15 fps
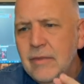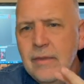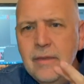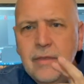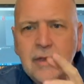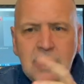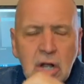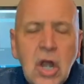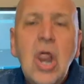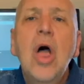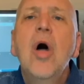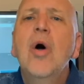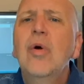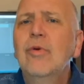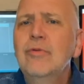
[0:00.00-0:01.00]
the
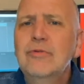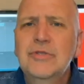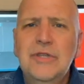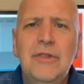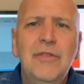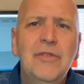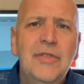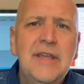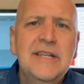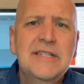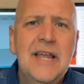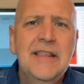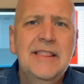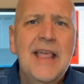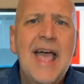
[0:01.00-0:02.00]
clothes and things
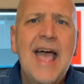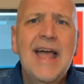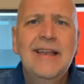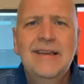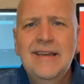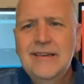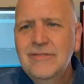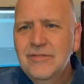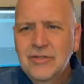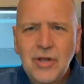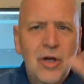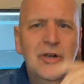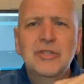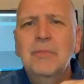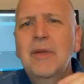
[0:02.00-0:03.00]
like that. And he
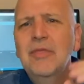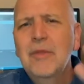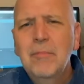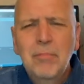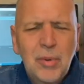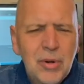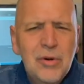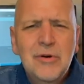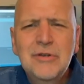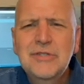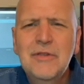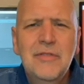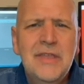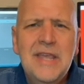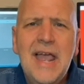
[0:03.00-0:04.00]
talks about the birds
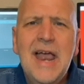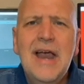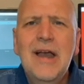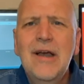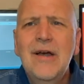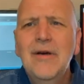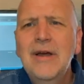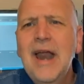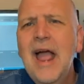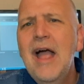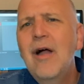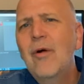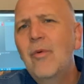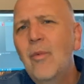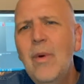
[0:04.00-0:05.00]
of the air and
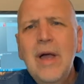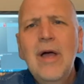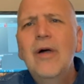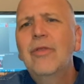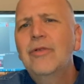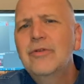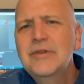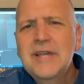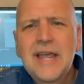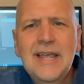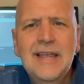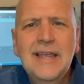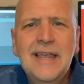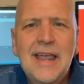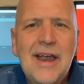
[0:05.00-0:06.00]
how well they're
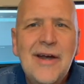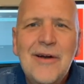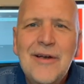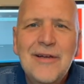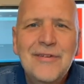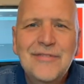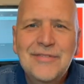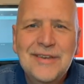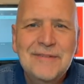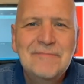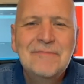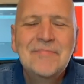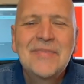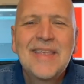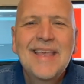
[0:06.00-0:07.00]
taken care of and,
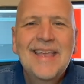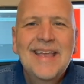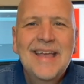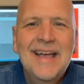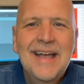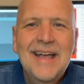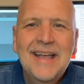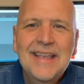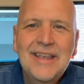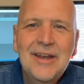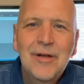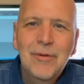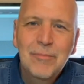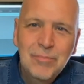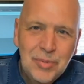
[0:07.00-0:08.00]

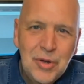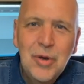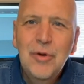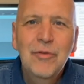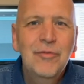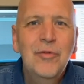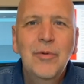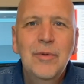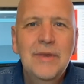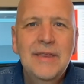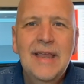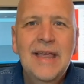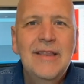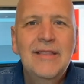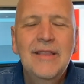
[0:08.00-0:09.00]
beautiful
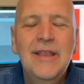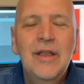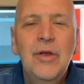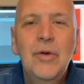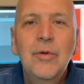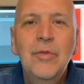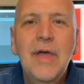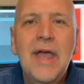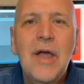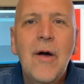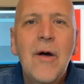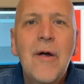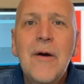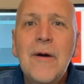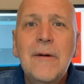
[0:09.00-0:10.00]
in who they
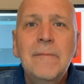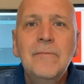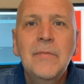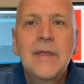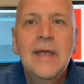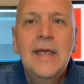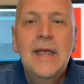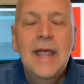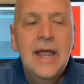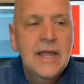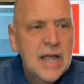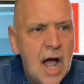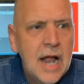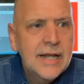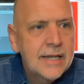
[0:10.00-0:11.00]
are. And
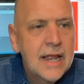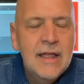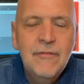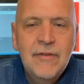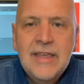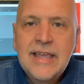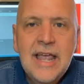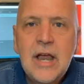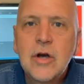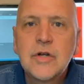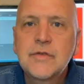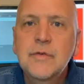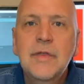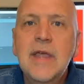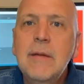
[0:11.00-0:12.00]
God, if he cares
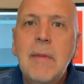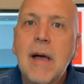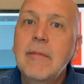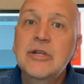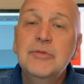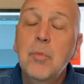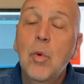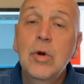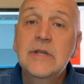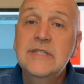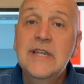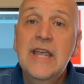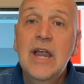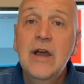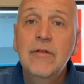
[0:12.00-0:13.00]
for them, how much more does
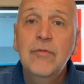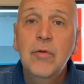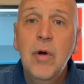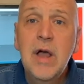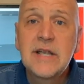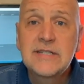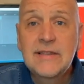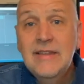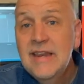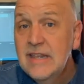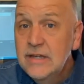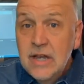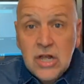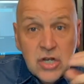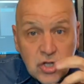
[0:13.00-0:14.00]
he care for us? And then
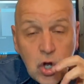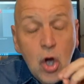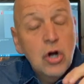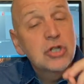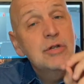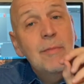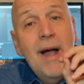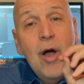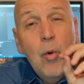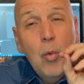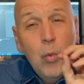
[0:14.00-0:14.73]
he talks about